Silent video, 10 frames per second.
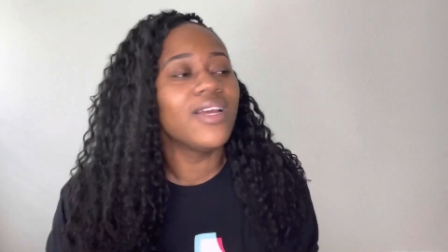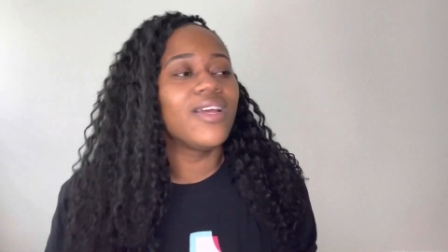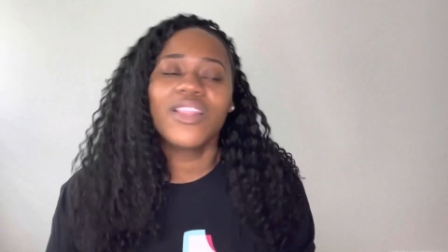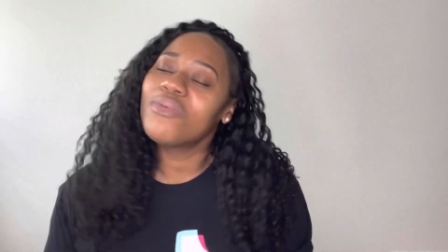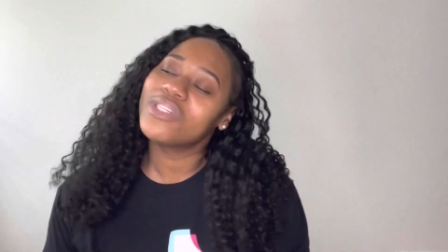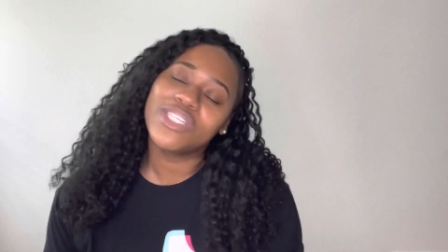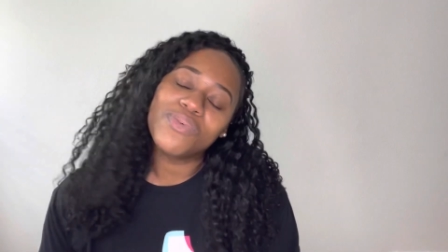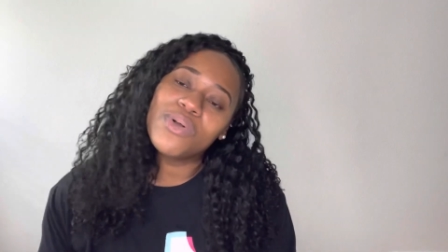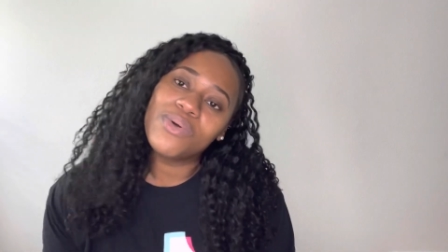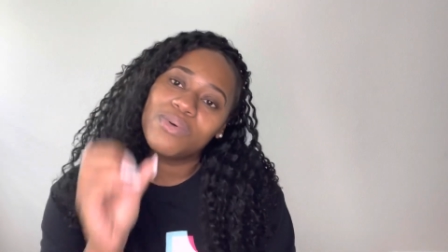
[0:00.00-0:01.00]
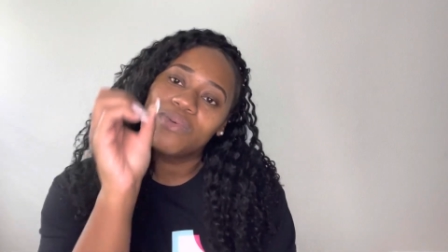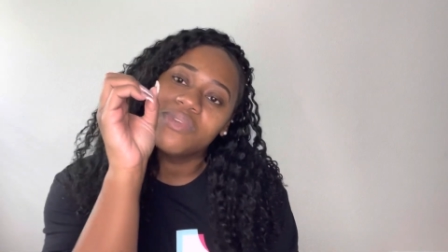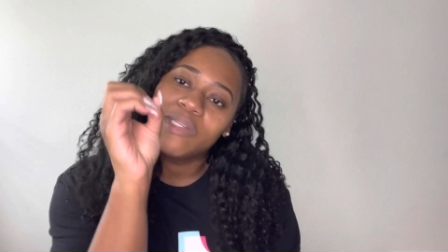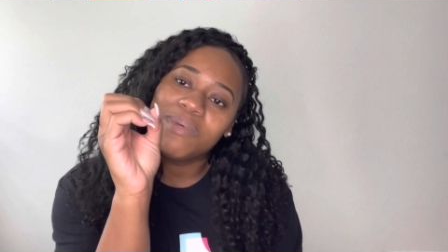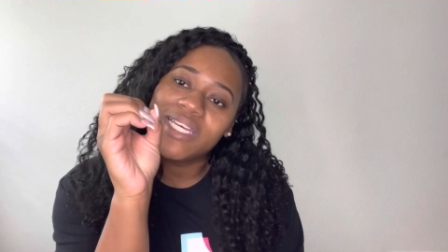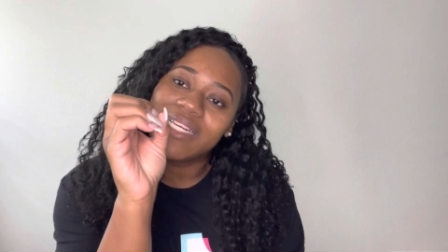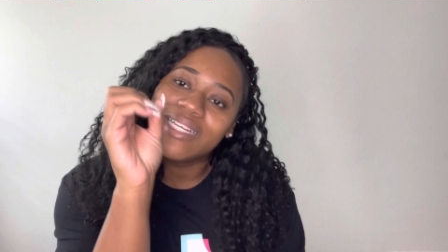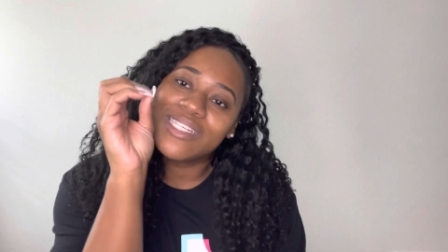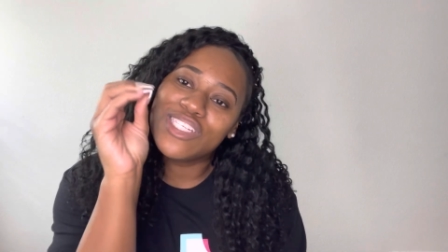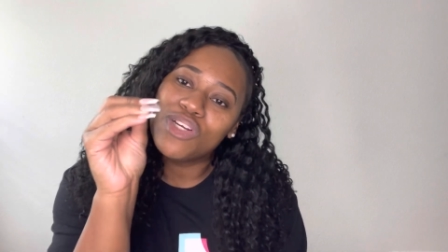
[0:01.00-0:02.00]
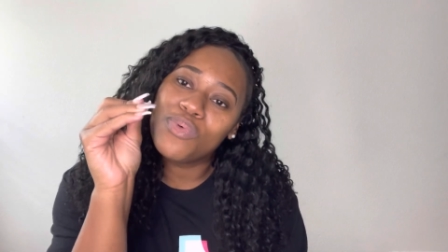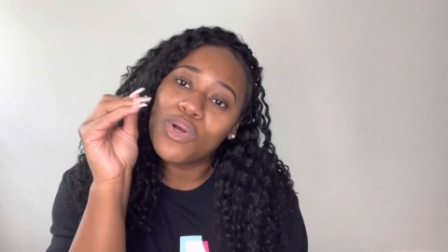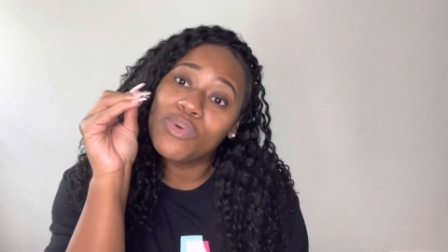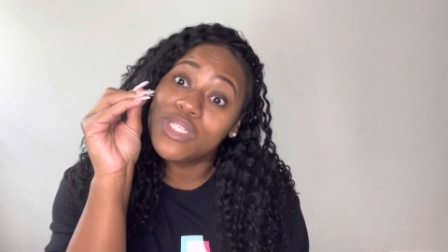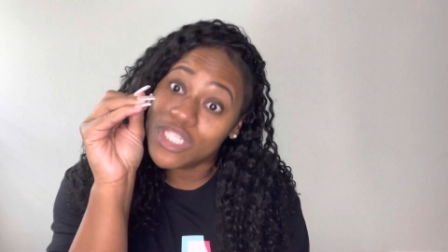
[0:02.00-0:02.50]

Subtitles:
There was zero speed, zero